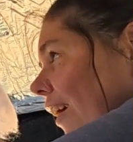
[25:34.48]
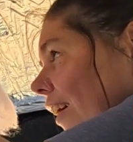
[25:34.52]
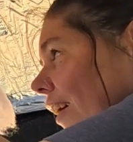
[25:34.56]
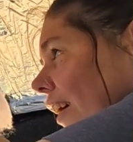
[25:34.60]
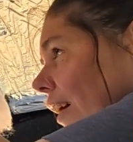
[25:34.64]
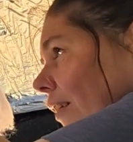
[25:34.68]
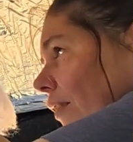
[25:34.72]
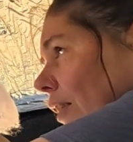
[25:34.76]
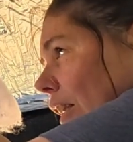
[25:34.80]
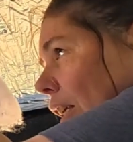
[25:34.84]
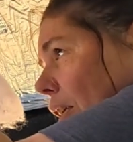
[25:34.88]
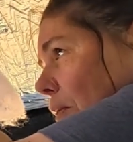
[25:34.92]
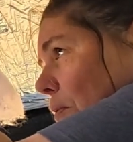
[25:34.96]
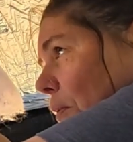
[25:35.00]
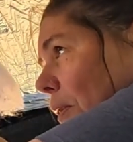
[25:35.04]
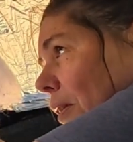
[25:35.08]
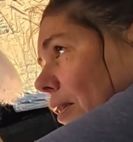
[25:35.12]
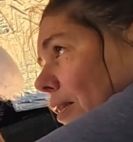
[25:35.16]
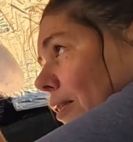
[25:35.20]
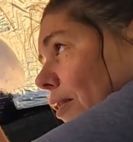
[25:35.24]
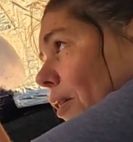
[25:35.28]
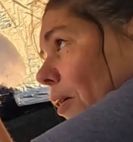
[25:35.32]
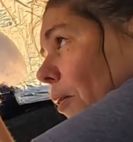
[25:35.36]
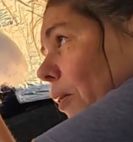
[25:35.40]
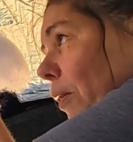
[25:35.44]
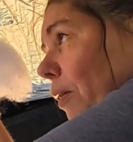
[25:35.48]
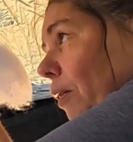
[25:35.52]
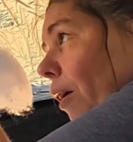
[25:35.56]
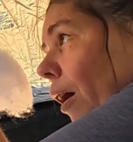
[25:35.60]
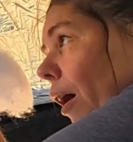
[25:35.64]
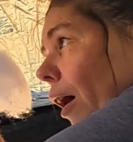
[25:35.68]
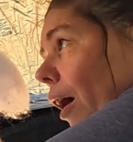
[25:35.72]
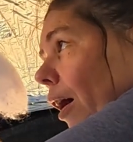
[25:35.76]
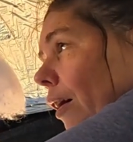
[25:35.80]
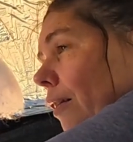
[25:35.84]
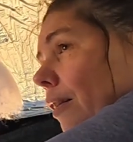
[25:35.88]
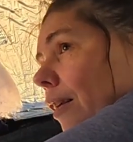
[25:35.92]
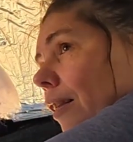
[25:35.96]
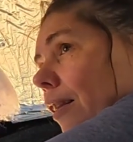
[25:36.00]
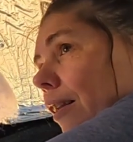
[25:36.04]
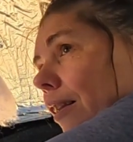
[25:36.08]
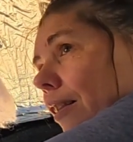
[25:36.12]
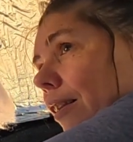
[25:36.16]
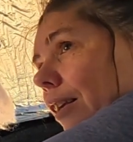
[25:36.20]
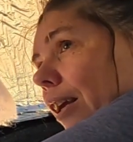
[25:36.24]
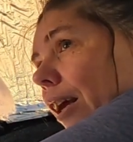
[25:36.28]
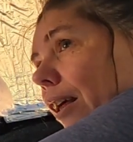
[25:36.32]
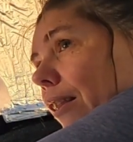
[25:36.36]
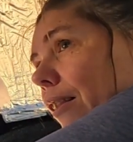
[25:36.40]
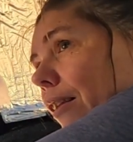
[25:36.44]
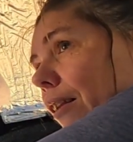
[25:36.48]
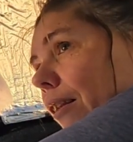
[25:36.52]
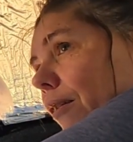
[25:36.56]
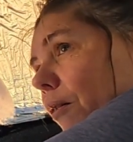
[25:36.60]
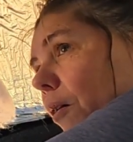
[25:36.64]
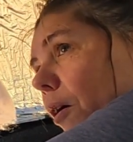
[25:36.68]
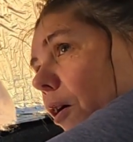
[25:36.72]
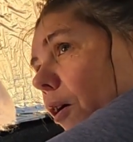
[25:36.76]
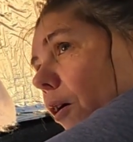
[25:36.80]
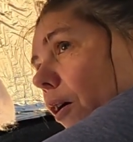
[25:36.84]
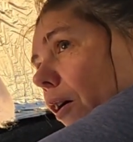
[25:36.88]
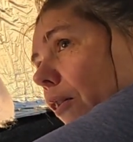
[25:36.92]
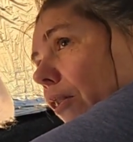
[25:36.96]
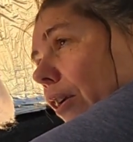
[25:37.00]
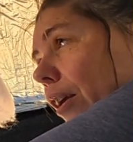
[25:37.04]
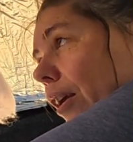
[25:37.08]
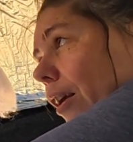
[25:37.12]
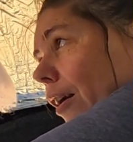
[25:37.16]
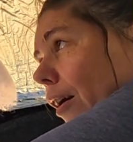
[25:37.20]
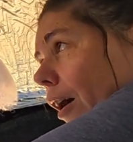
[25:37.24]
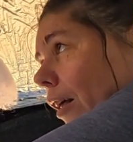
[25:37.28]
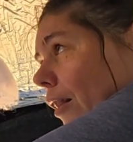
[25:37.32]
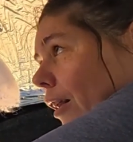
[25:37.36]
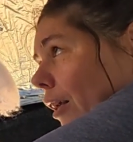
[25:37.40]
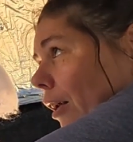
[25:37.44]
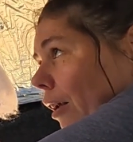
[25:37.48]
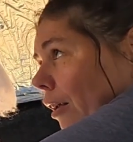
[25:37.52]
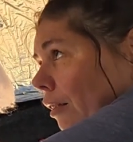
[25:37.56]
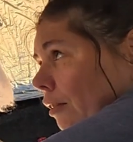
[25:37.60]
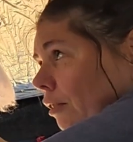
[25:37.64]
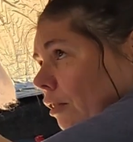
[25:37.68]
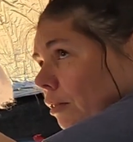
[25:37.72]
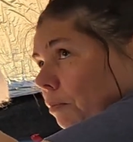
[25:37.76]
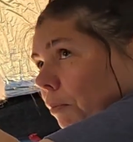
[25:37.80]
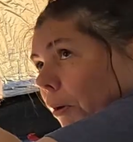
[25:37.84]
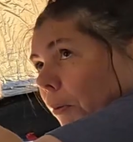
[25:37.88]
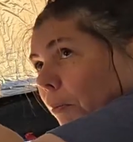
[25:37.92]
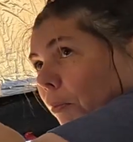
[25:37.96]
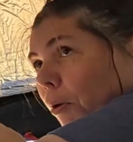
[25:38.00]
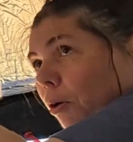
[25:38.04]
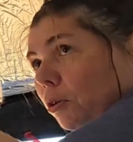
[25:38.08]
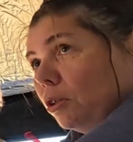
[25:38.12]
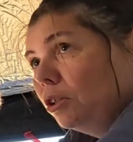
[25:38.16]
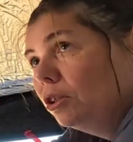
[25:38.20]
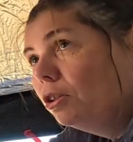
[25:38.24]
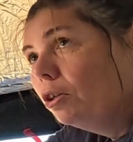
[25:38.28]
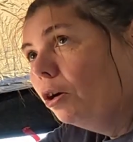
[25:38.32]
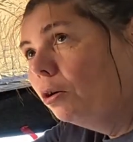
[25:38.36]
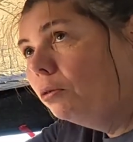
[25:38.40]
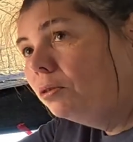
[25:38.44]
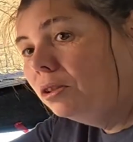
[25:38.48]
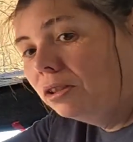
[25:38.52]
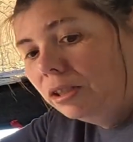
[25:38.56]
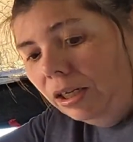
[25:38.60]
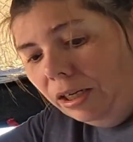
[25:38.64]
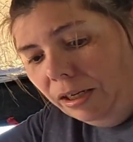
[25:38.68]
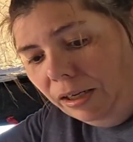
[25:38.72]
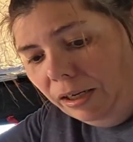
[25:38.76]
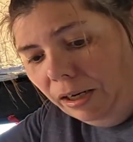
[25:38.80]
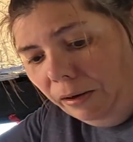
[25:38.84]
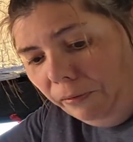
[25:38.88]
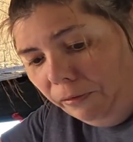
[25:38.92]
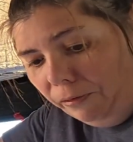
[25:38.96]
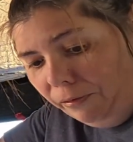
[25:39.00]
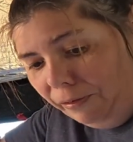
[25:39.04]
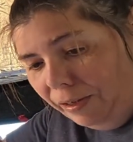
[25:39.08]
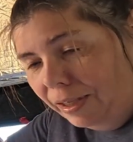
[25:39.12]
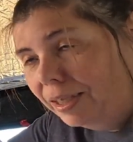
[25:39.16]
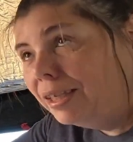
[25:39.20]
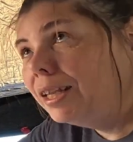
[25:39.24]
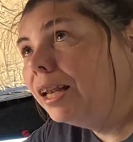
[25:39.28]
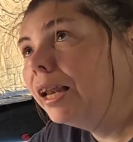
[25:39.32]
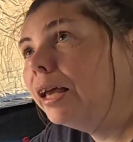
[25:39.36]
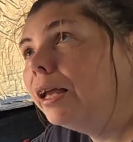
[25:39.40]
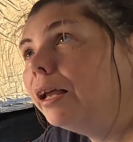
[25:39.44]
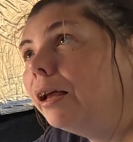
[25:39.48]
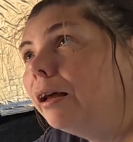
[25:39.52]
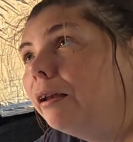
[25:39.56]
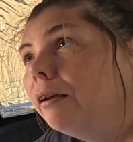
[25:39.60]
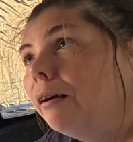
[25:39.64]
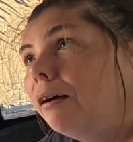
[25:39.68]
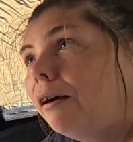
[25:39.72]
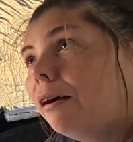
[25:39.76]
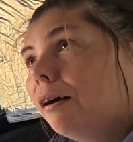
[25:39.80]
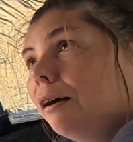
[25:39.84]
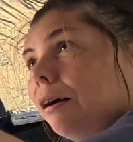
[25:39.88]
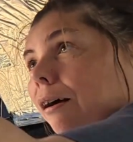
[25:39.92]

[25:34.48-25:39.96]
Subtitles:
Yeah, but this one's going harder than the other lot. I think it's because my body knows that enough of insulating.